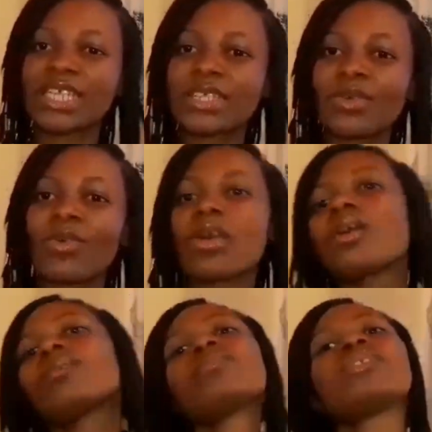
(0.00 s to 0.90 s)
So
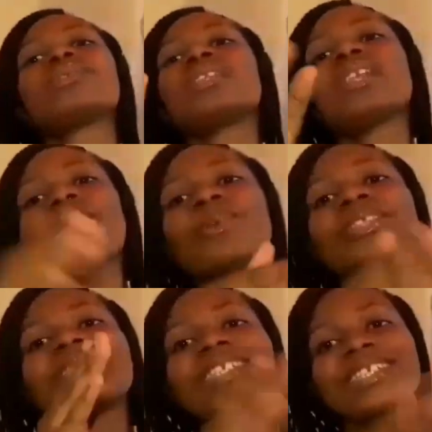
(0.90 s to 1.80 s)
between now and
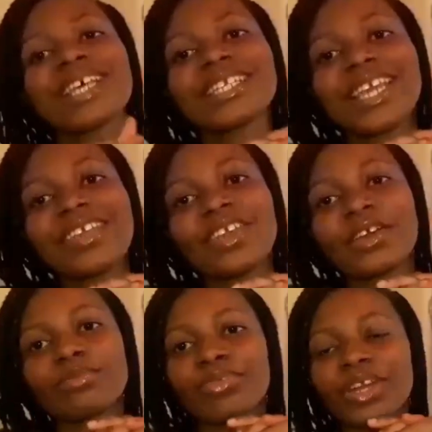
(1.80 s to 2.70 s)
then Sunday, you
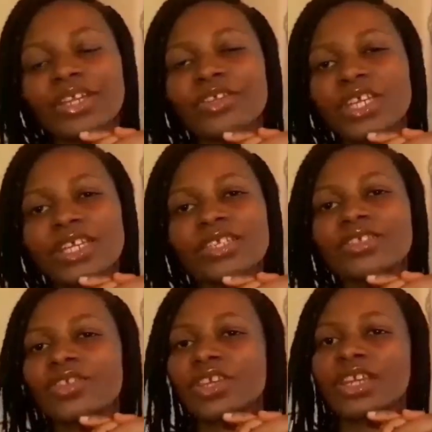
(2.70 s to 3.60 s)

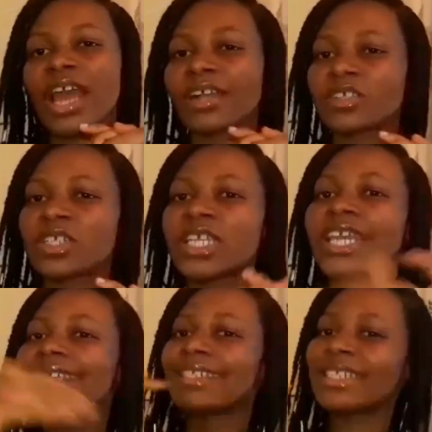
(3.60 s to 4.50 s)
can
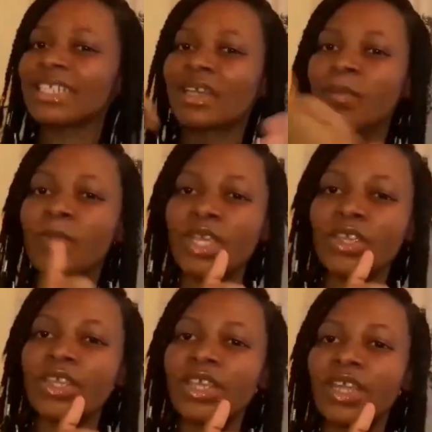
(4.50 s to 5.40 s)
actually DM
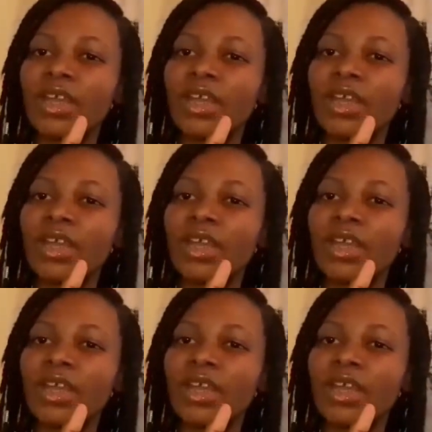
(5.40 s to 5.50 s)
me